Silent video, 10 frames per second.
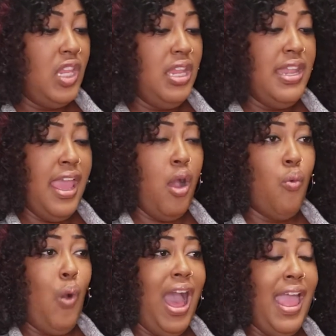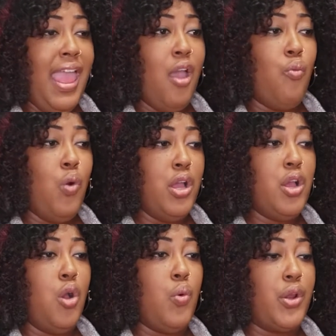Now, I had one
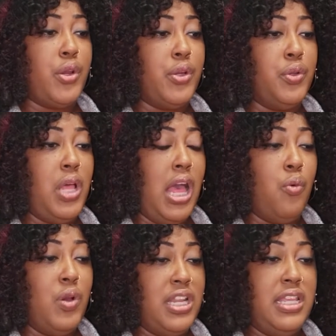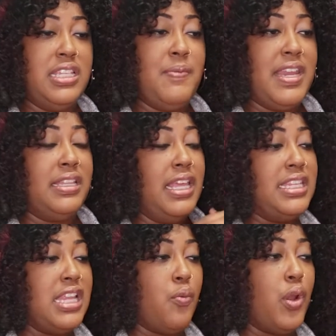coworker, one of the Hispanic
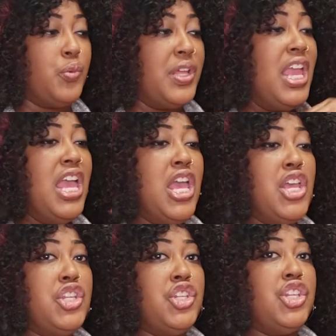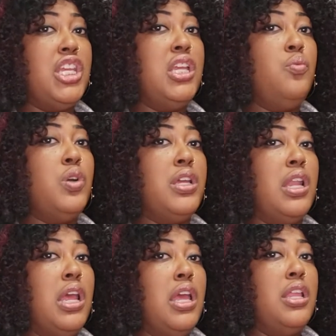ladies I work with. She would,
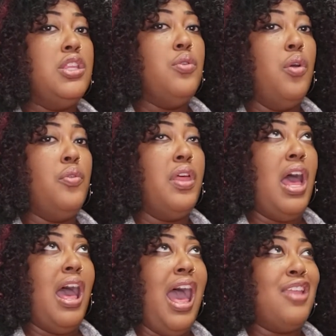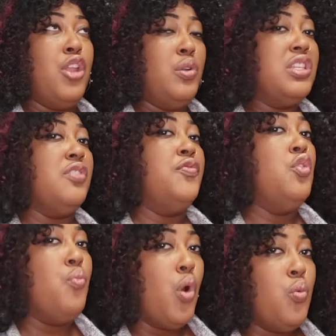you know, I noticed a
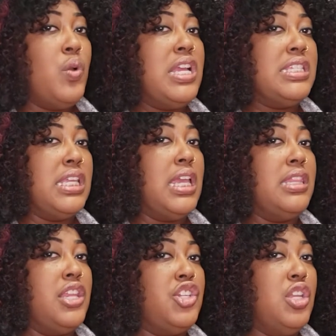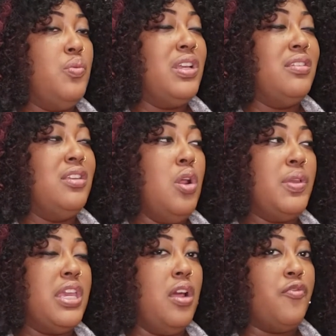few more weeks in that she would,
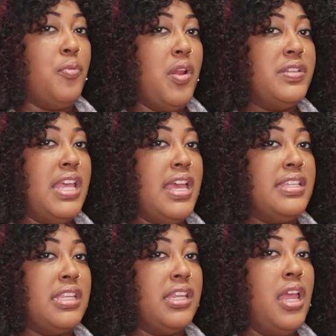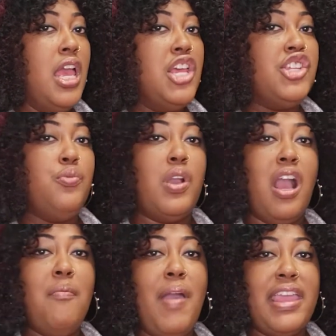get up from her desk and she would
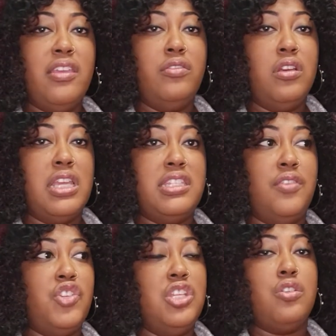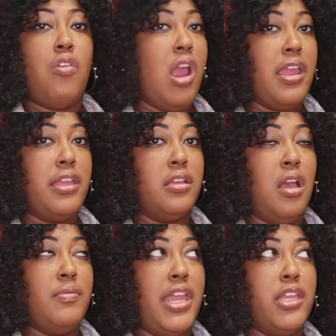come back and look as if she's crying.
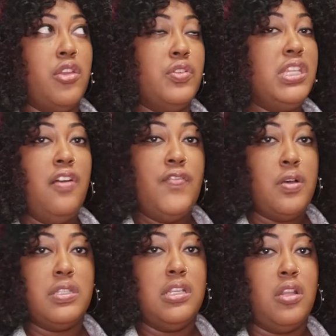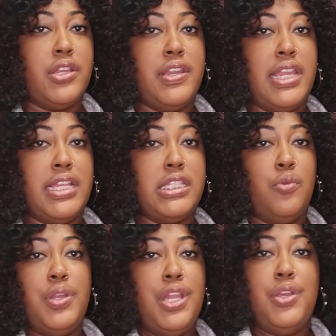I'm like, your cell phone's still on your desk, so
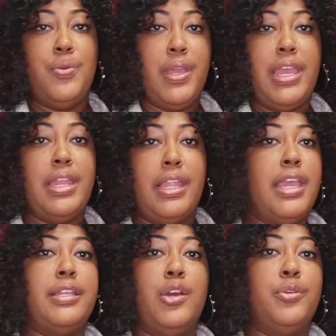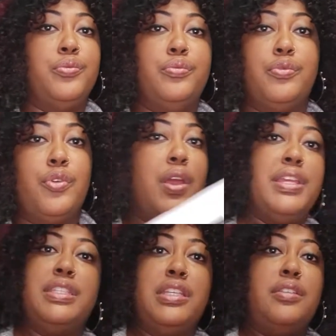we know you ain't got like no
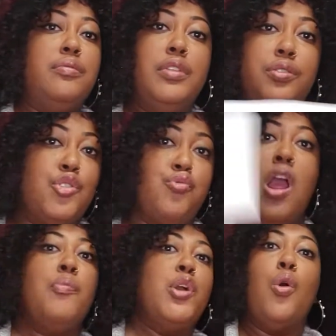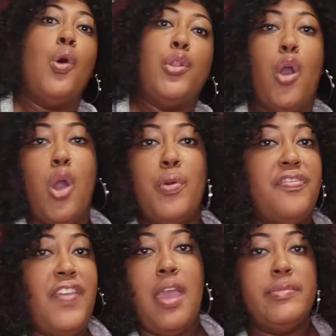crazy drama going on
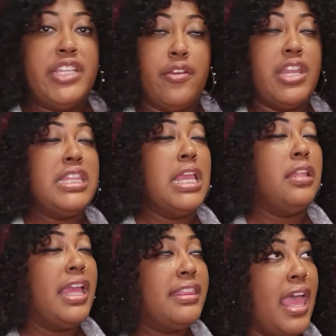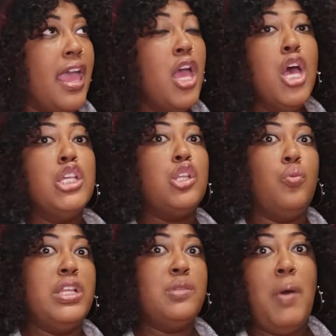with family or anything like that. So
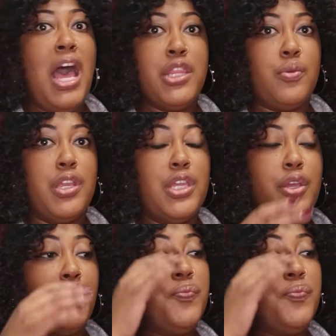what's bothering you?